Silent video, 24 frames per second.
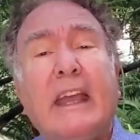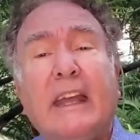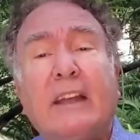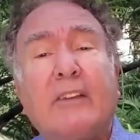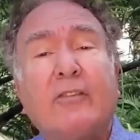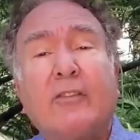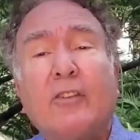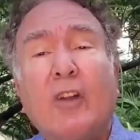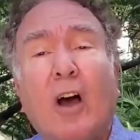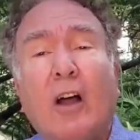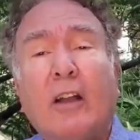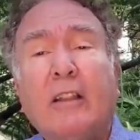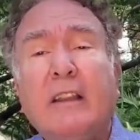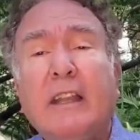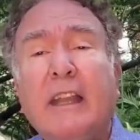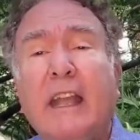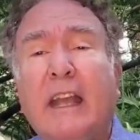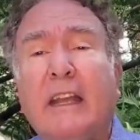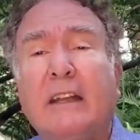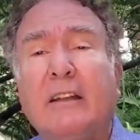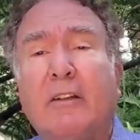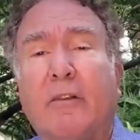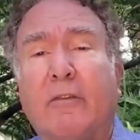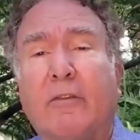It's not
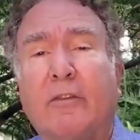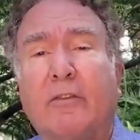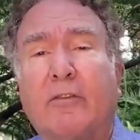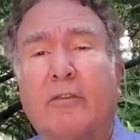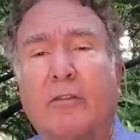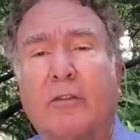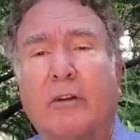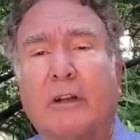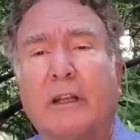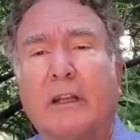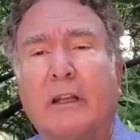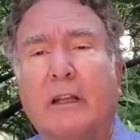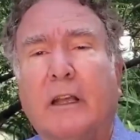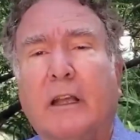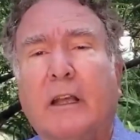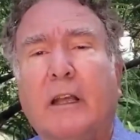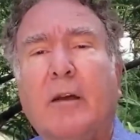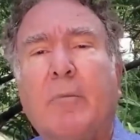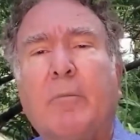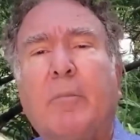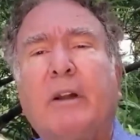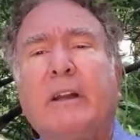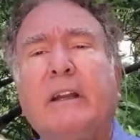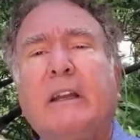the end of the journey,
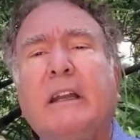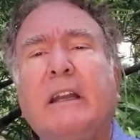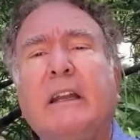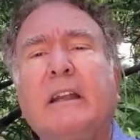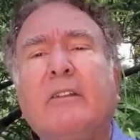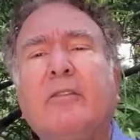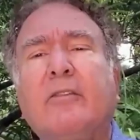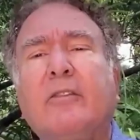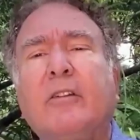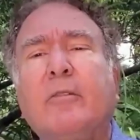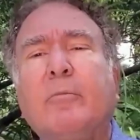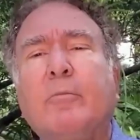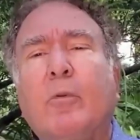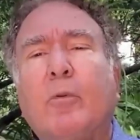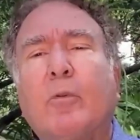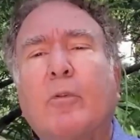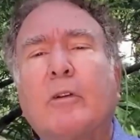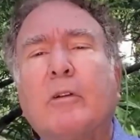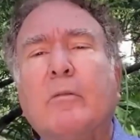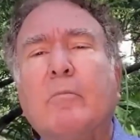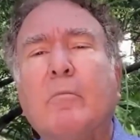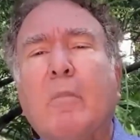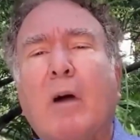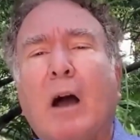but it is an
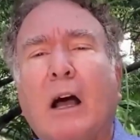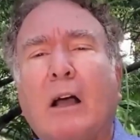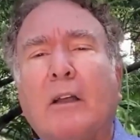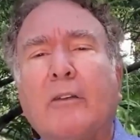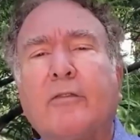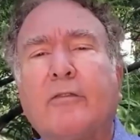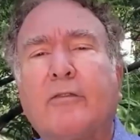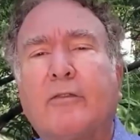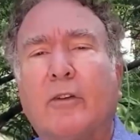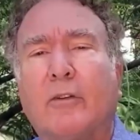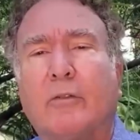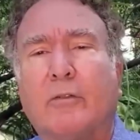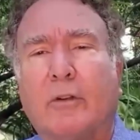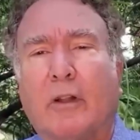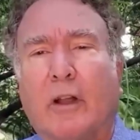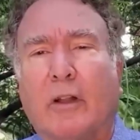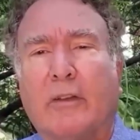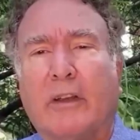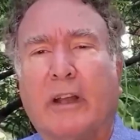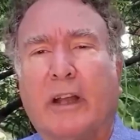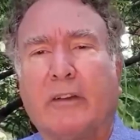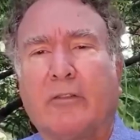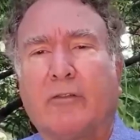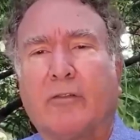important milestone
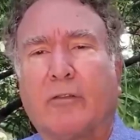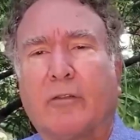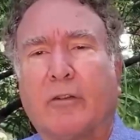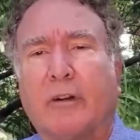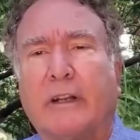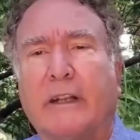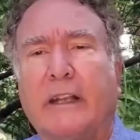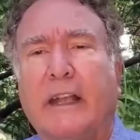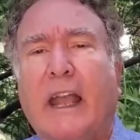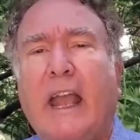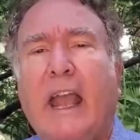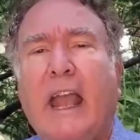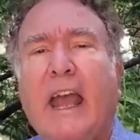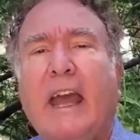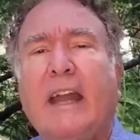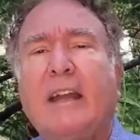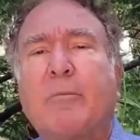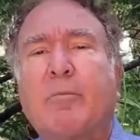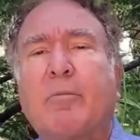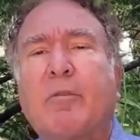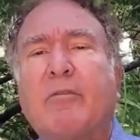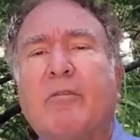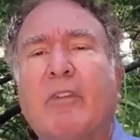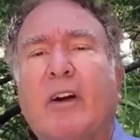on that journey,
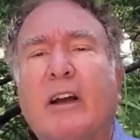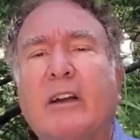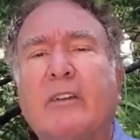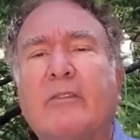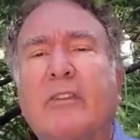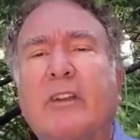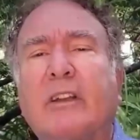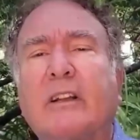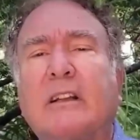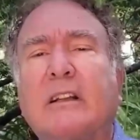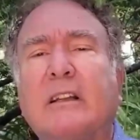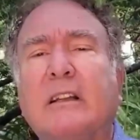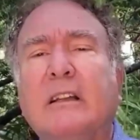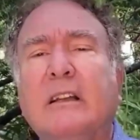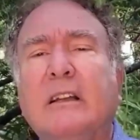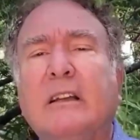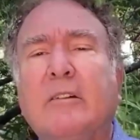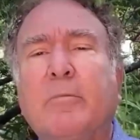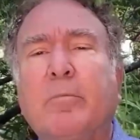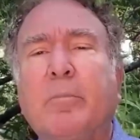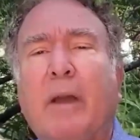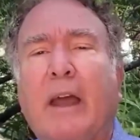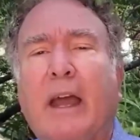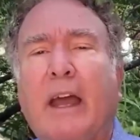and it provides a
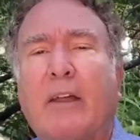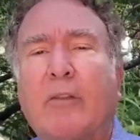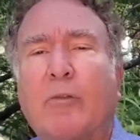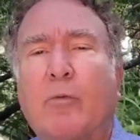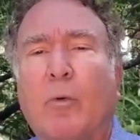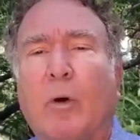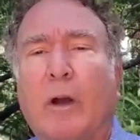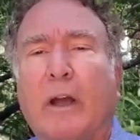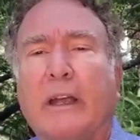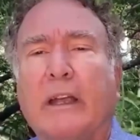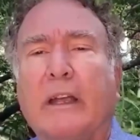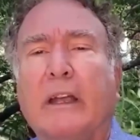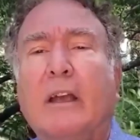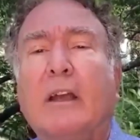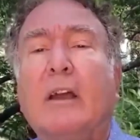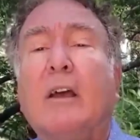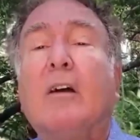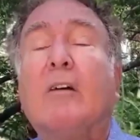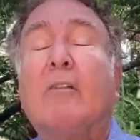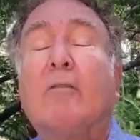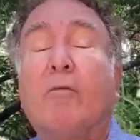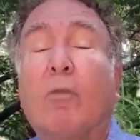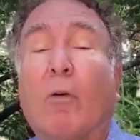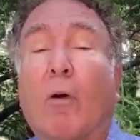clear pathway
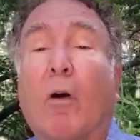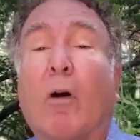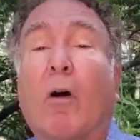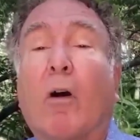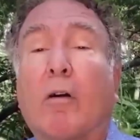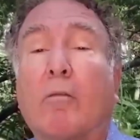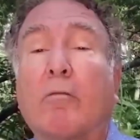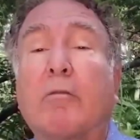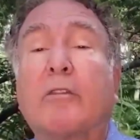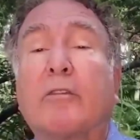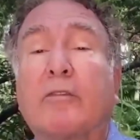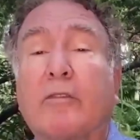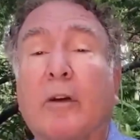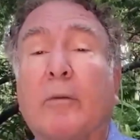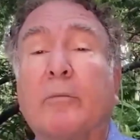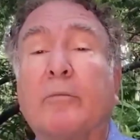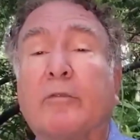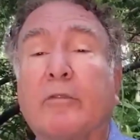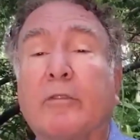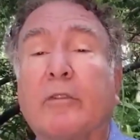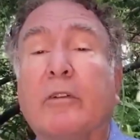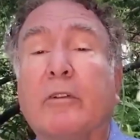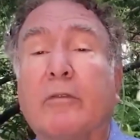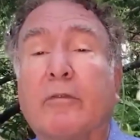for our
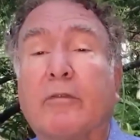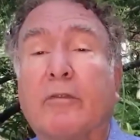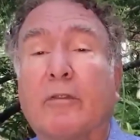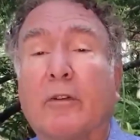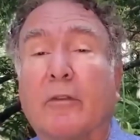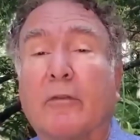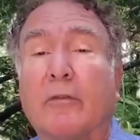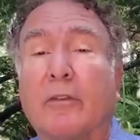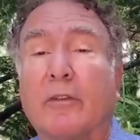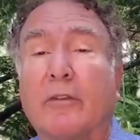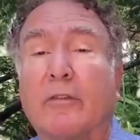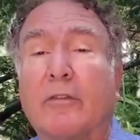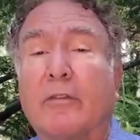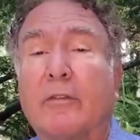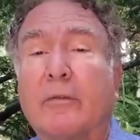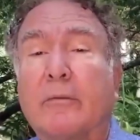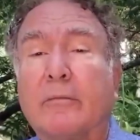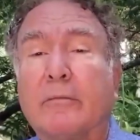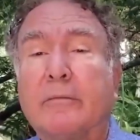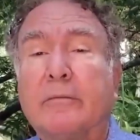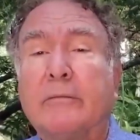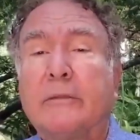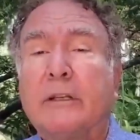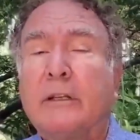resumption of
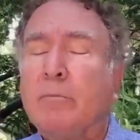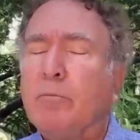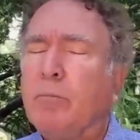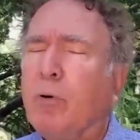service.